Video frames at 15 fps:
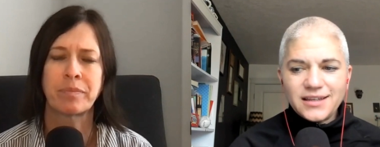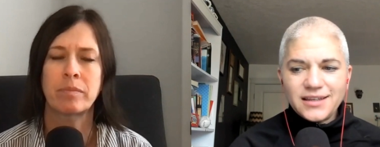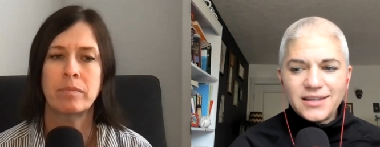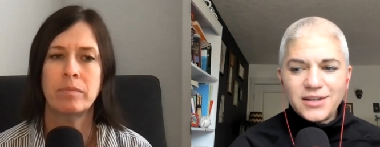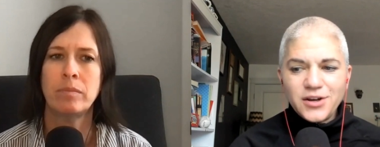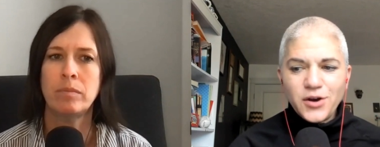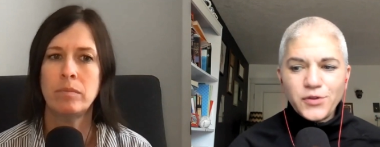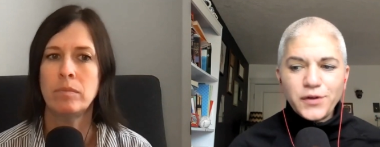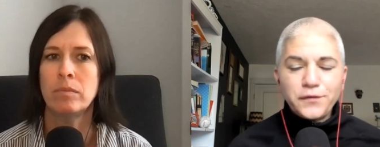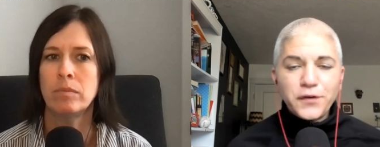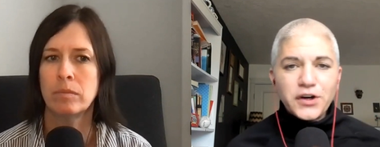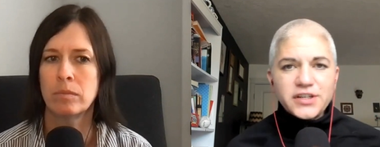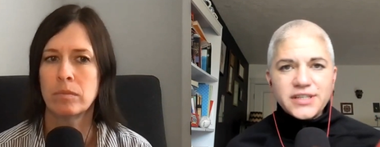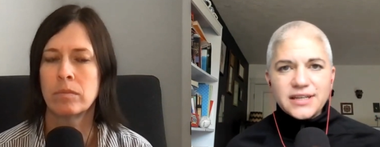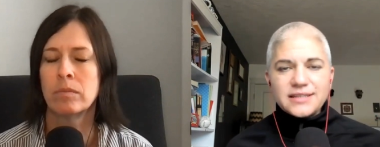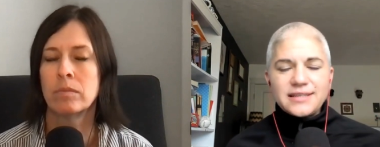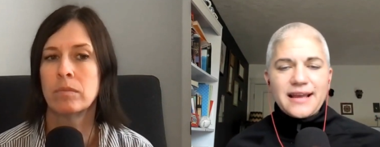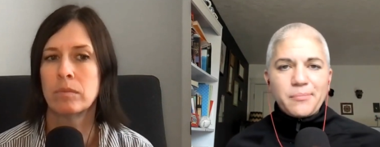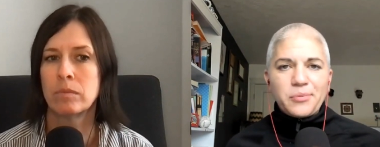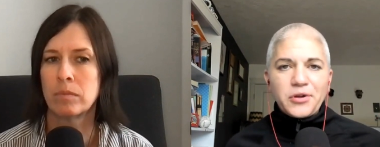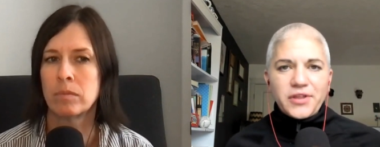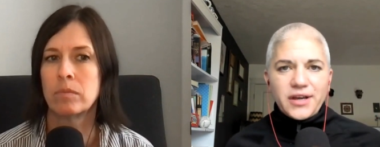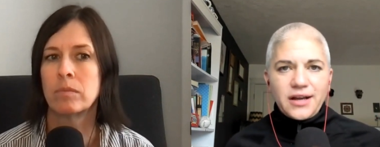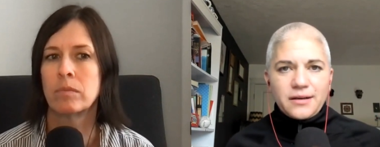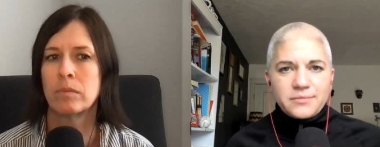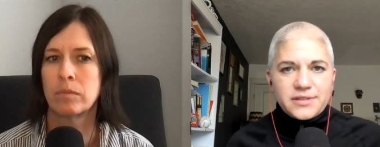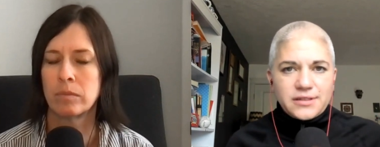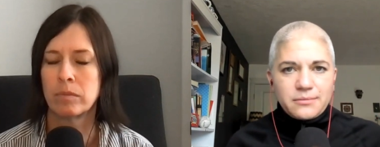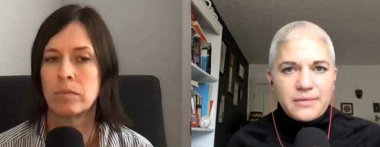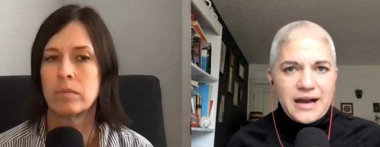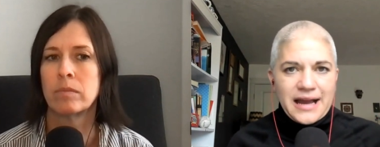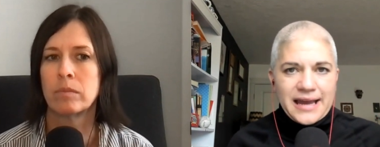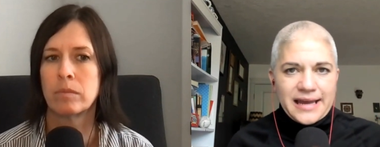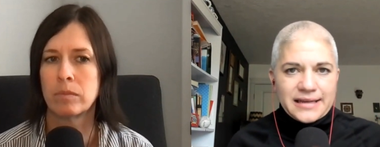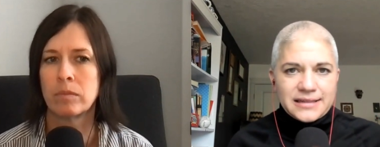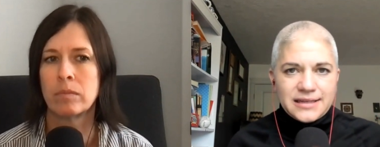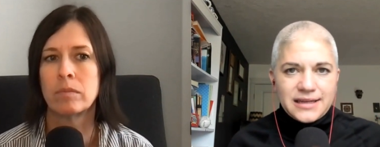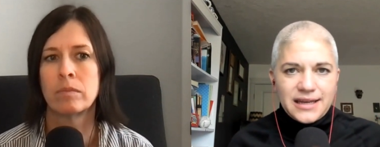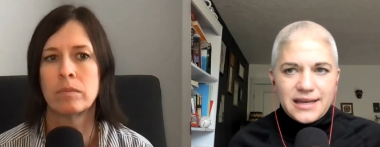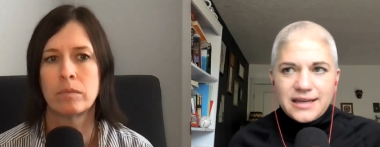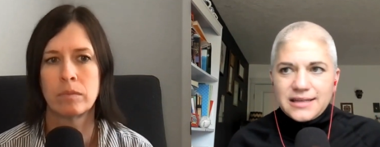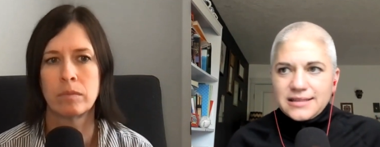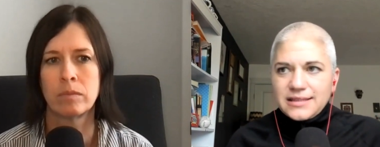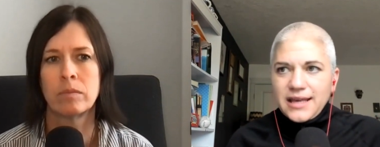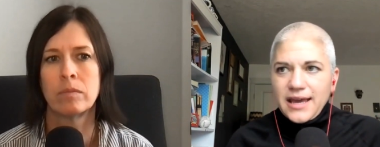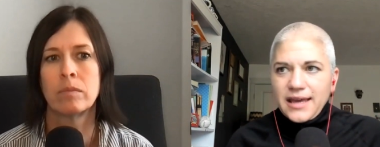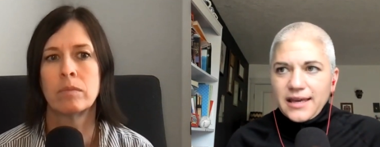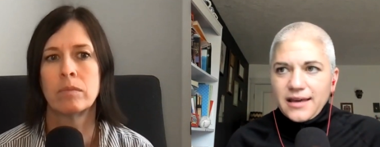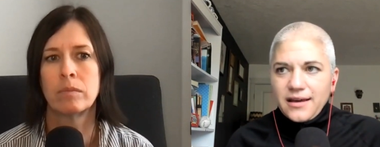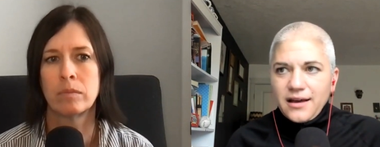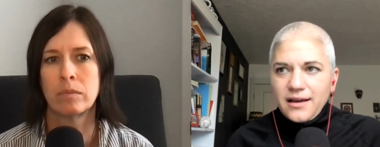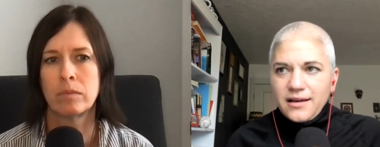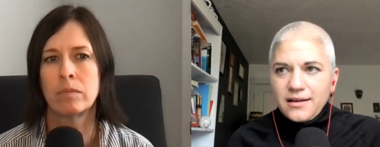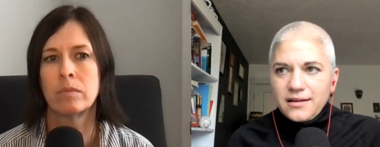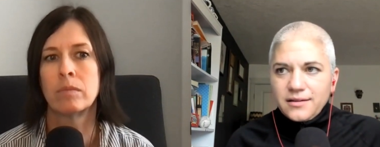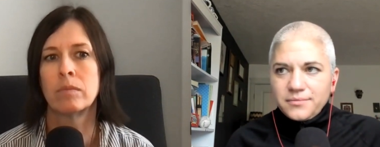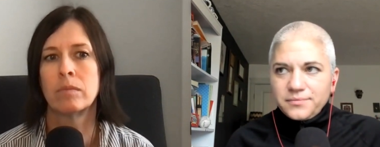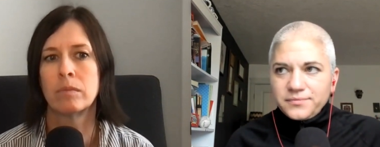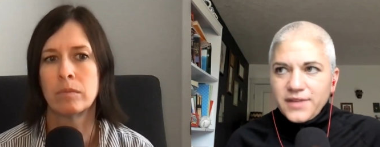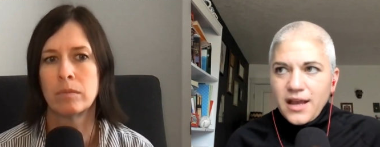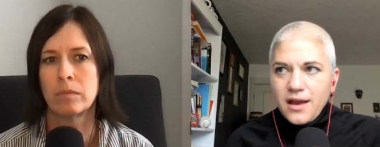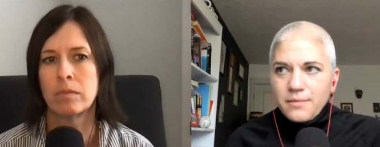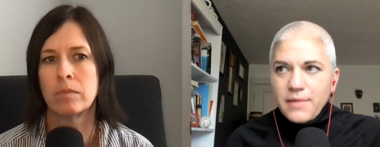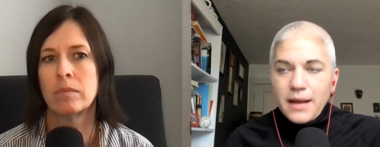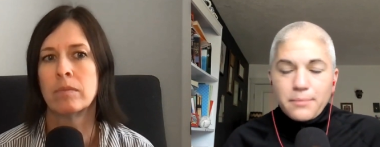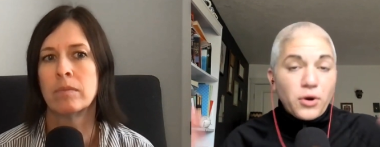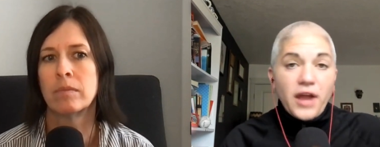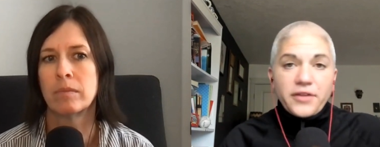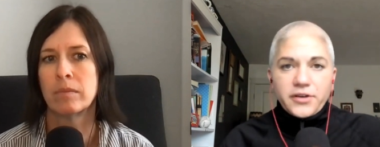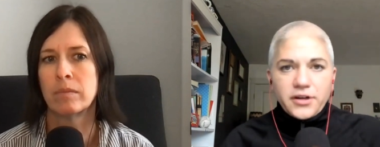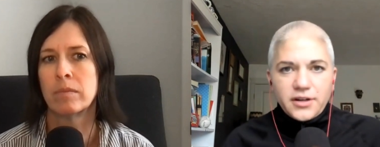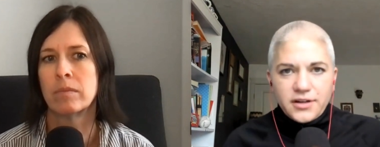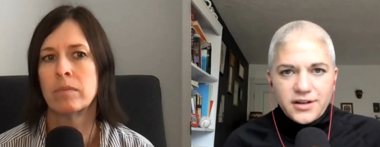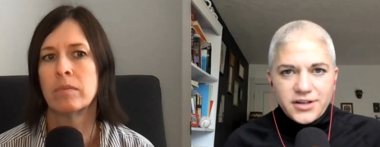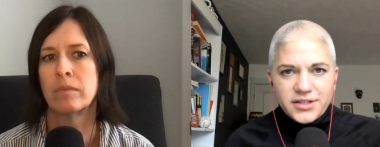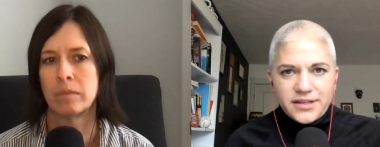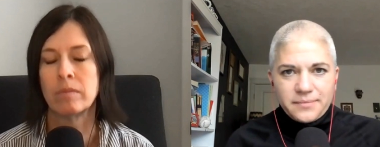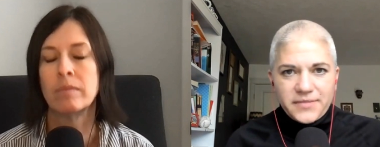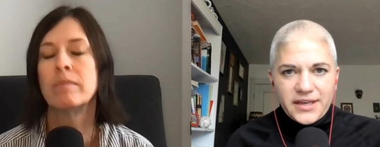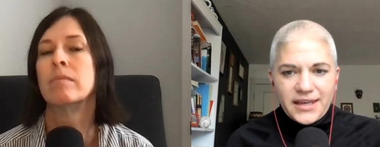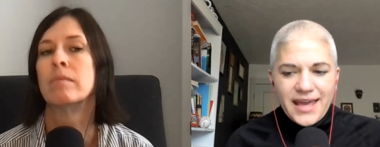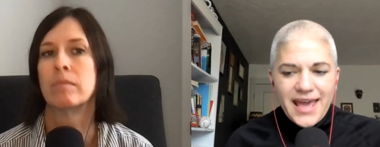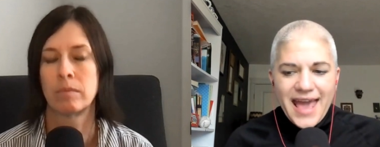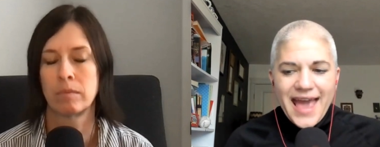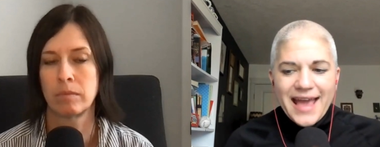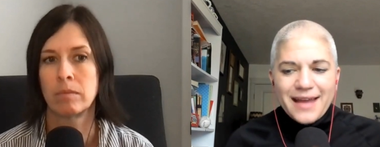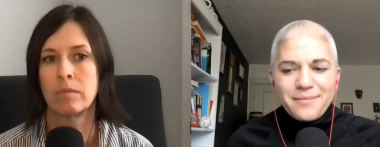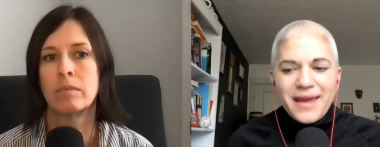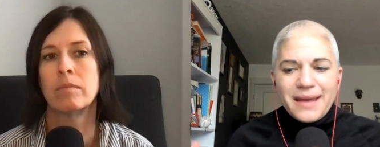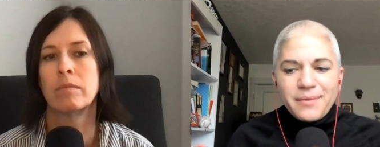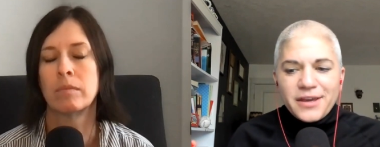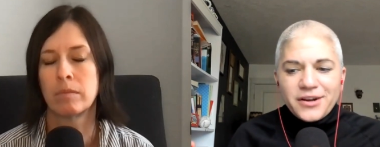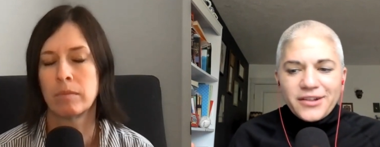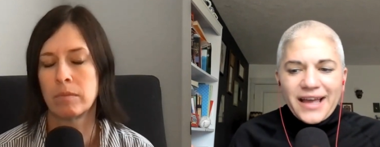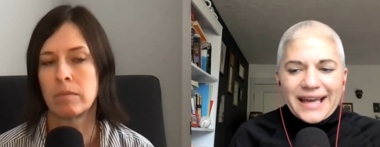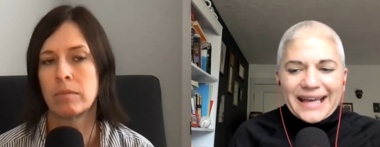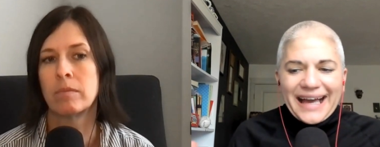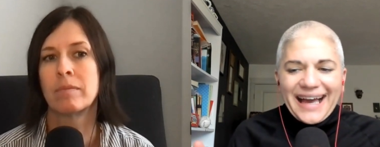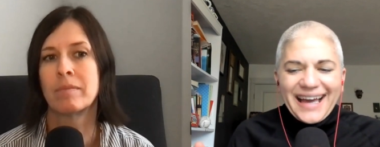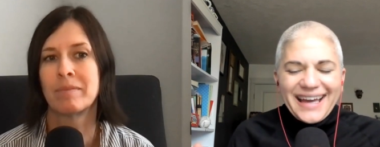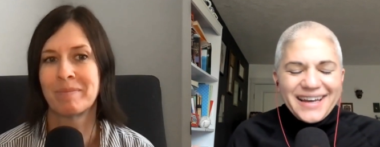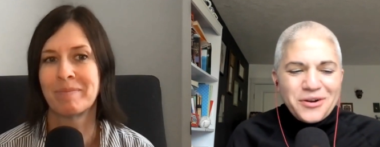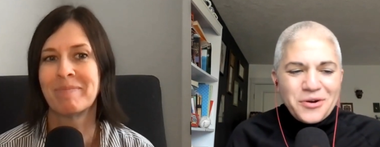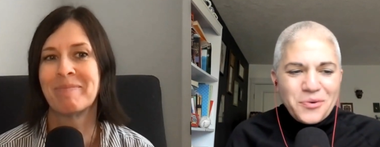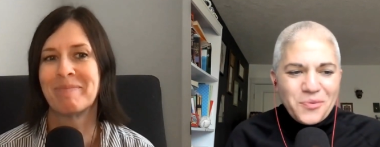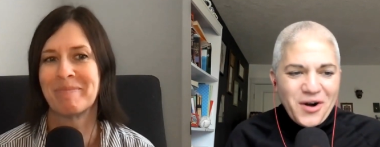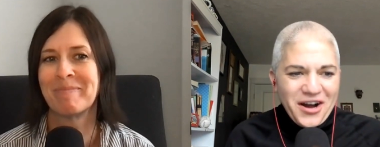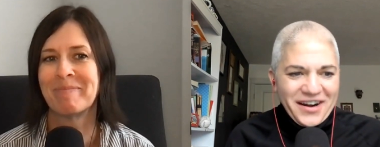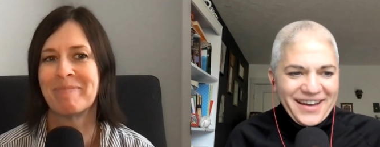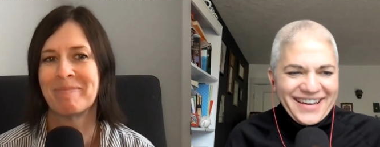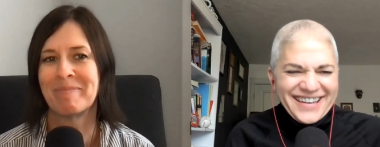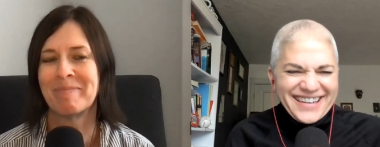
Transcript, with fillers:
Speaker 1: uh, you know the first example that comes to mind is like um my brother or something and maybe you're like i don't want to